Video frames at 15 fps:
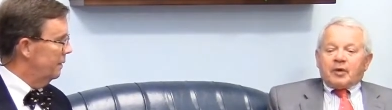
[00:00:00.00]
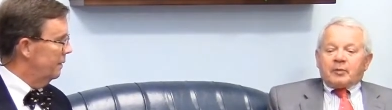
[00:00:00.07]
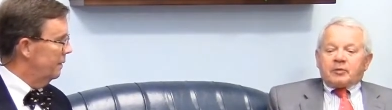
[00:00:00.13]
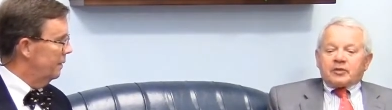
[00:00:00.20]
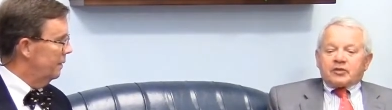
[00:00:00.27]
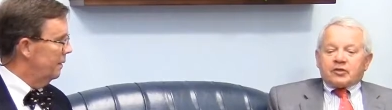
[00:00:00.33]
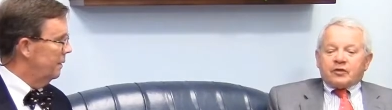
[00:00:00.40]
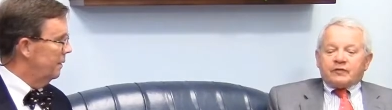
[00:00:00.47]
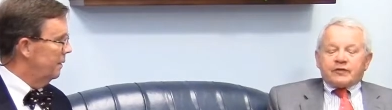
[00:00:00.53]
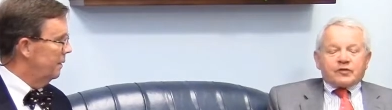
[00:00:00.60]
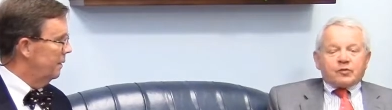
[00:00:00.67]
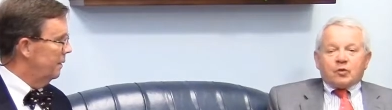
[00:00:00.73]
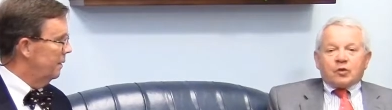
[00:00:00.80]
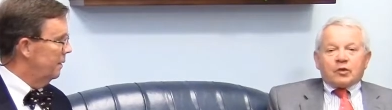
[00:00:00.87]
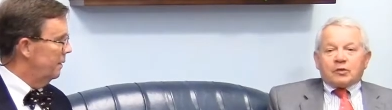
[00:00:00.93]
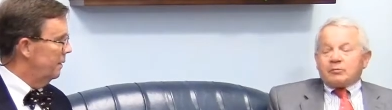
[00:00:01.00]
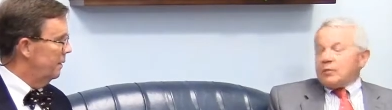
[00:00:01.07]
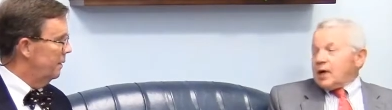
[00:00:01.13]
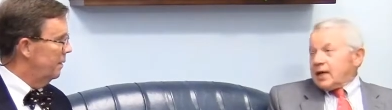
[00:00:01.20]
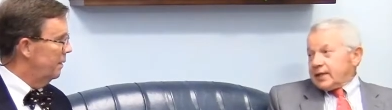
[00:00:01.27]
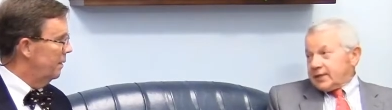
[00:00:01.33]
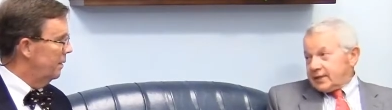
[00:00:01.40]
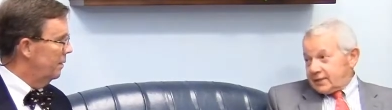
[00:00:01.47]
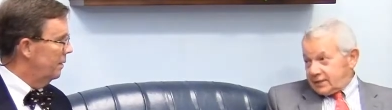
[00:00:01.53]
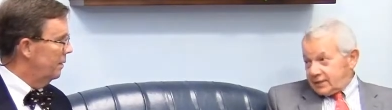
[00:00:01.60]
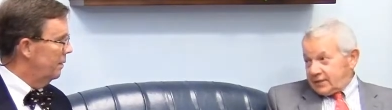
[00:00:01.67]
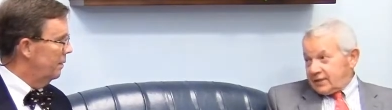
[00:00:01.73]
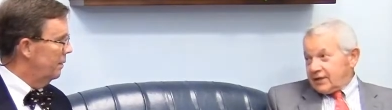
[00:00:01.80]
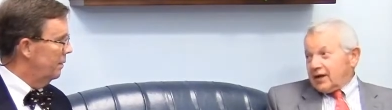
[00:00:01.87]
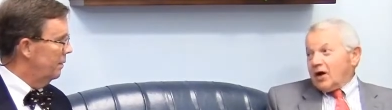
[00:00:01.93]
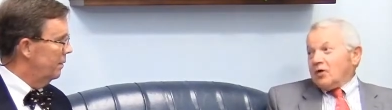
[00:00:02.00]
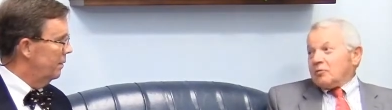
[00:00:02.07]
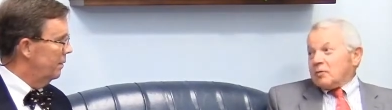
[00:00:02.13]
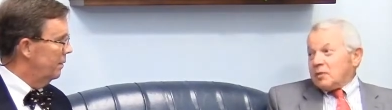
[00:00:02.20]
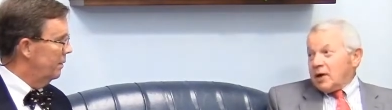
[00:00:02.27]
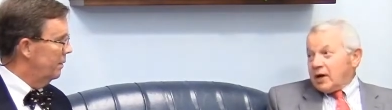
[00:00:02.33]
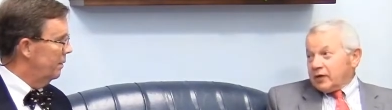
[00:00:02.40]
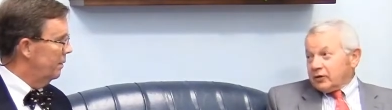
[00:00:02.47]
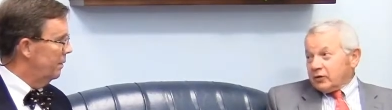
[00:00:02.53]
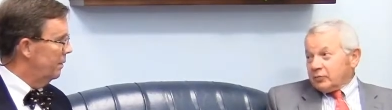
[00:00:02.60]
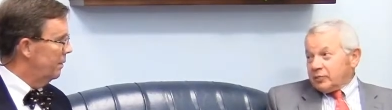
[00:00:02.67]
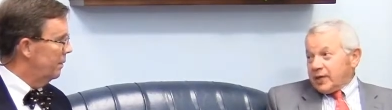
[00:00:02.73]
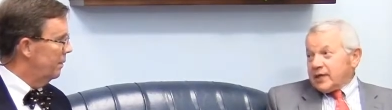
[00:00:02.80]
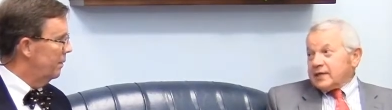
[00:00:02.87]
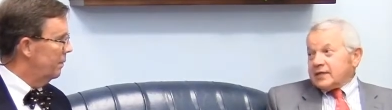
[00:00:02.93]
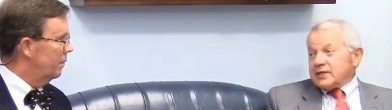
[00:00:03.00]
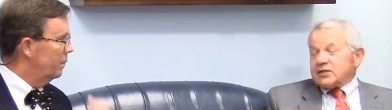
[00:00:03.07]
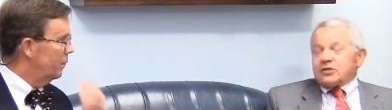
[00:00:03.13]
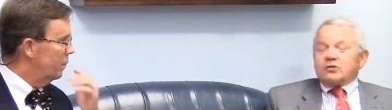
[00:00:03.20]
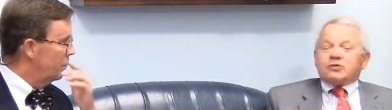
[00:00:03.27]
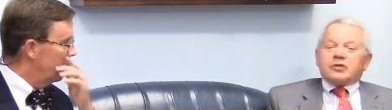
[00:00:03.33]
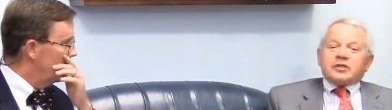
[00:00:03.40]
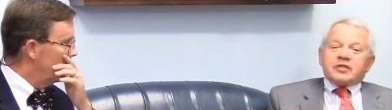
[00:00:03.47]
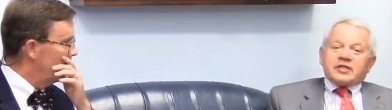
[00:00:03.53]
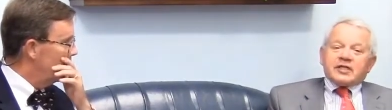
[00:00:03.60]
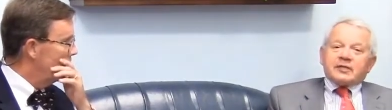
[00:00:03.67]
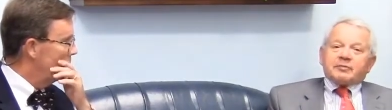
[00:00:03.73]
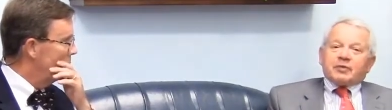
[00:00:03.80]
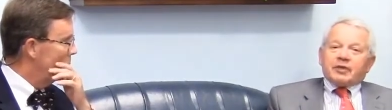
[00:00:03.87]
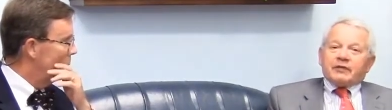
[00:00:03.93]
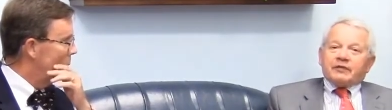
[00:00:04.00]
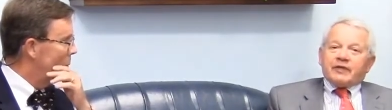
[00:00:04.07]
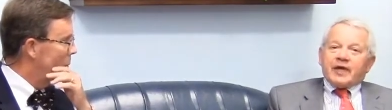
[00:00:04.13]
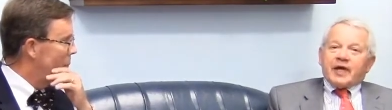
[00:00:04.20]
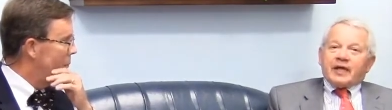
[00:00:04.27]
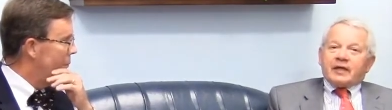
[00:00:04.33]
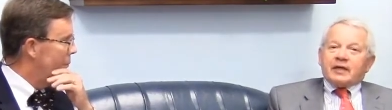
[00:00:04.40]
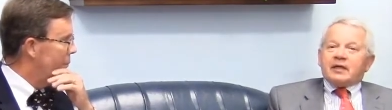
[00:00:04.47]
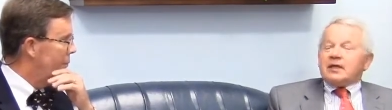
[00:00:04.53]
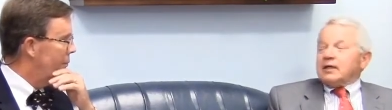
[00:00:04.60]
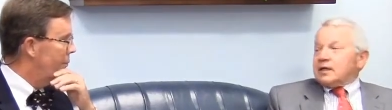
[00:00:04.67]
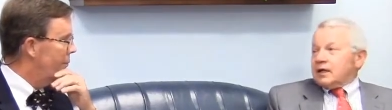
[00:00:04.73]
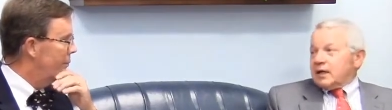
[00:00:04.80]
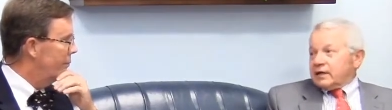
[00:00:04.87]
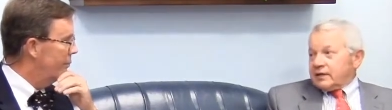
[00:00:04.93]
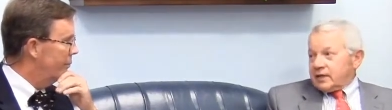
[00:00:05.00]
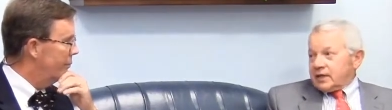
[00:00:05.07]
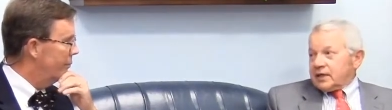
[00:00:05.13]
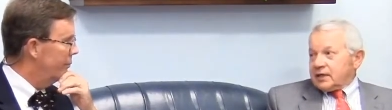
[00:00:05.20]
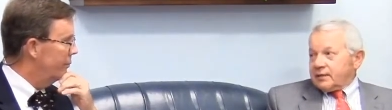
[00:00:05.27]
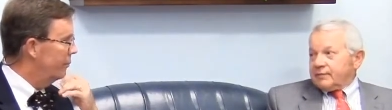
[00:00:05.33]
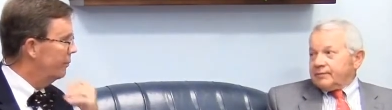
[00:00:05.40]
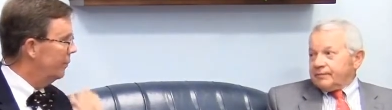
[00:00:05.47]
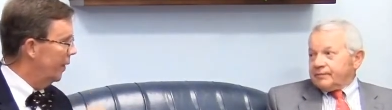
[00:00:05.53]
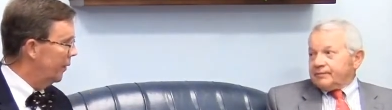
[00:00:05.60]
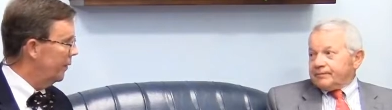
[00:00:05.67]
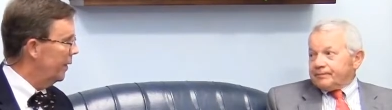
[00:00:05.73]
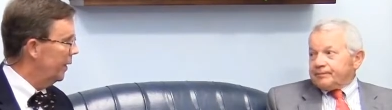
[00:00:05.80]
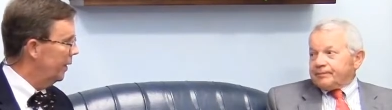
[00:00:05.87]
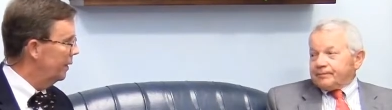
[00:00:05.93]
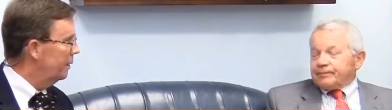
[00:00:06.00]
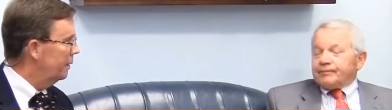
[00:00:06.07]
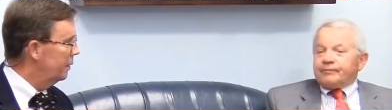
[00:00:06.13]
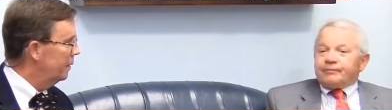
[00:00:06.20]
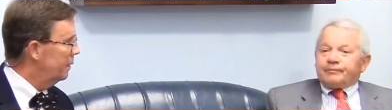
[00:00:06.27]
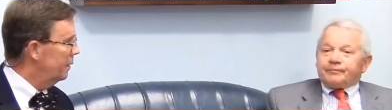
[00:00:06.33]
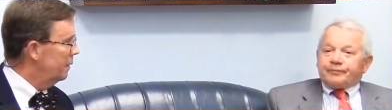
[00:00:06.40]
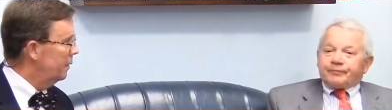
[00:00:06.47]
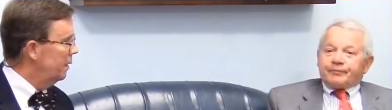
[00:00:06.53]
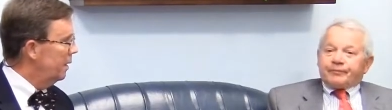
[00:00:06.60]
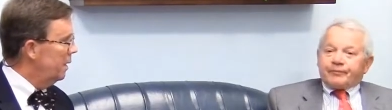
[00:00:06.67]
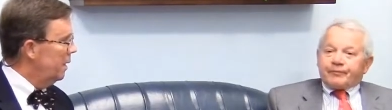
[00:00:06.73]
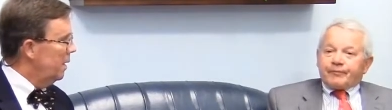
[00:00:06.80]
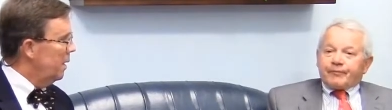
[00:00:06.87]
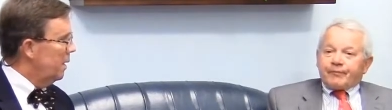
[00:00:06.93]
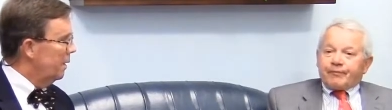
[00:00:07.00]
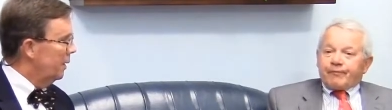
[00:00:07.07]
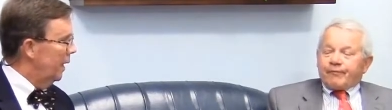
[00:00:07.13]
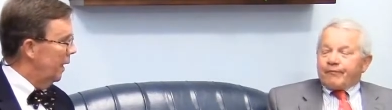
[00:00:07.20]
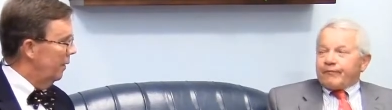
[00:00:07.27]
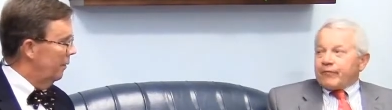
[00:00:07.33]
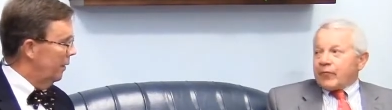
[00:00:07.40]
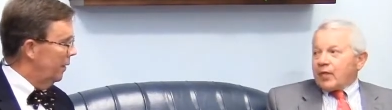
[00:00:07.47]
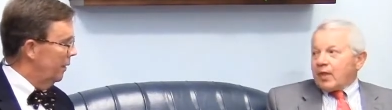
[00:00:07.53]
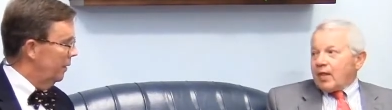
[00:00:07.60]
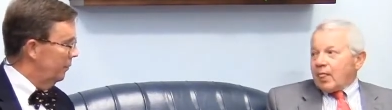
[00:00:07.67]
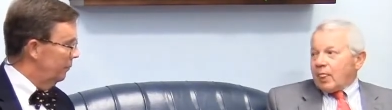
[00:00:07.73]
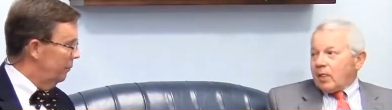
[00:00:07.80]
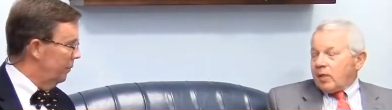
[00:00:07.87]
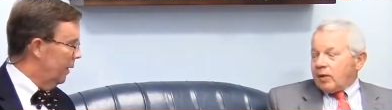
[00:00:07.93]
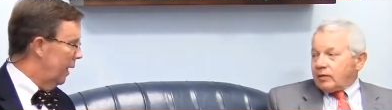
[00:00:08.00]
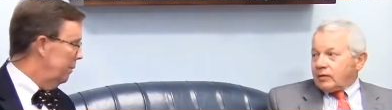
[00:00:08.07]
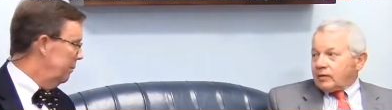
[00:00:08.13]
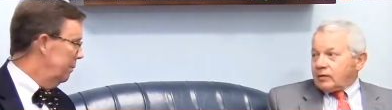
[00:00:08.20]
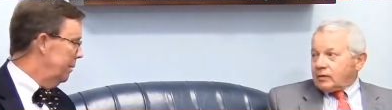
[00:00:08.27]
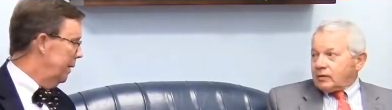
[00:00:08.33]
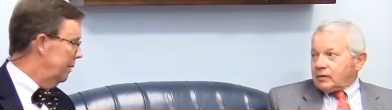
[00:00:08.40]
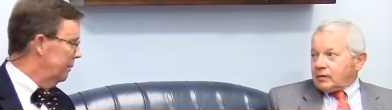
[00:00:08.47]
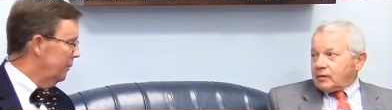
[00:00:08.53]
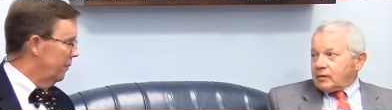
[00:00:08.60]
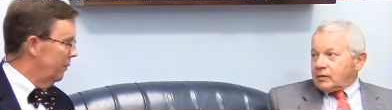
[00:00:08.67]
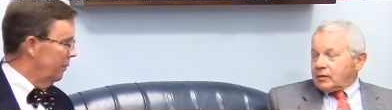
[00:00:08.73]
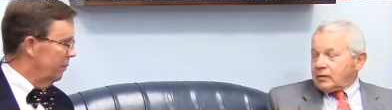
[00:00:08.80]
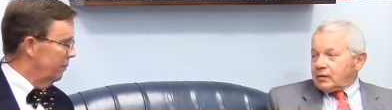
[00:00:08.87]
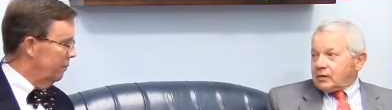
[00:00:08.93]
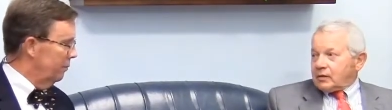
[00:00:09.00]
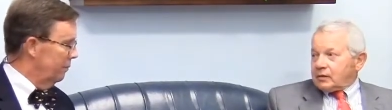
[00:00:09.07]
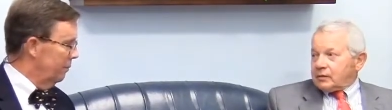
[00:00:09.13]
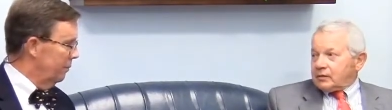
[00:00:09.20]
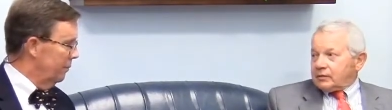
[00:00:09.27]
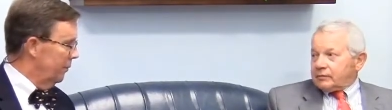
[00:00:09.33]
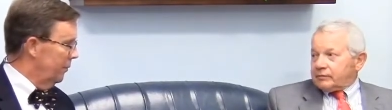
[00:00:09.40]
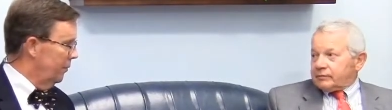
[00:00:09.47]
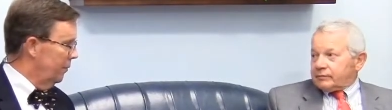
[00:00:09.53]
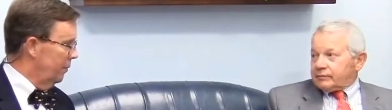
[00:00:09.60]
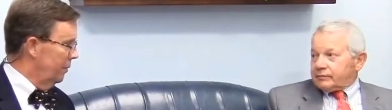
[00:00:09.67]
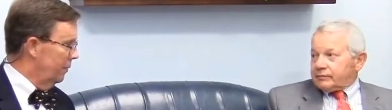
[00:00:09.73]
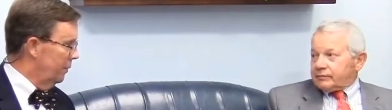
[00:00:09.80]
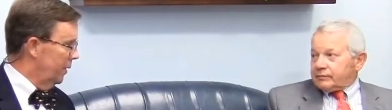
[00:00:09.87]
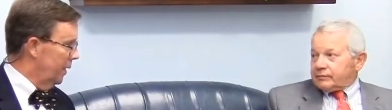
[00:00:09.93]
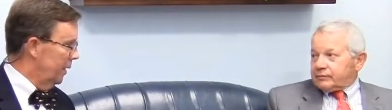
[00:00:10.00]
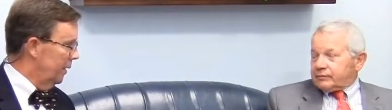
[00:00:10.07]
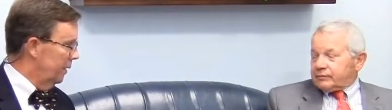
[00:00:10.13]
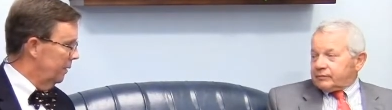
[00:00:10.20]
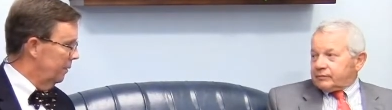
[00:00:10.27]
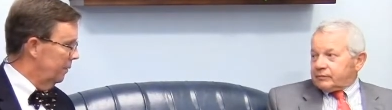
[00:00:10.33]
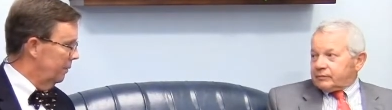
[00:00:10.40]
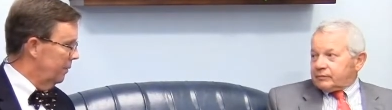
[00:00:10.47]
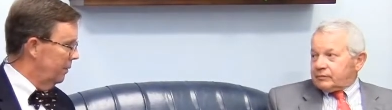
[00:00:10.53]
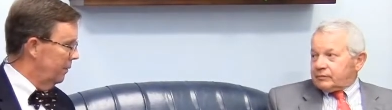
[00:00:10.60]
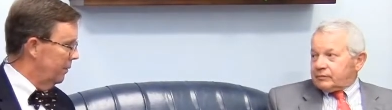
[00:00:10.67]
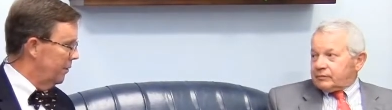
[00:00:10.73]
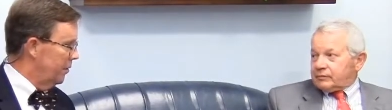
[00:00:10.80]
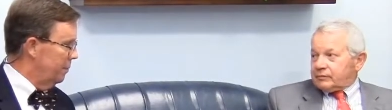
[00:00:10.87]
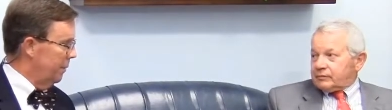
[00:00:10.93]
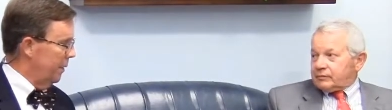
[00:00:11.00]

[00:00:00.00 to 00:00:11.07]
Speaker 1: in public service work. My alma mater, Penn, is a good example of that, mm -hmm. I think.
Speaker 2: Okay. Now, uh, how about your your uh, your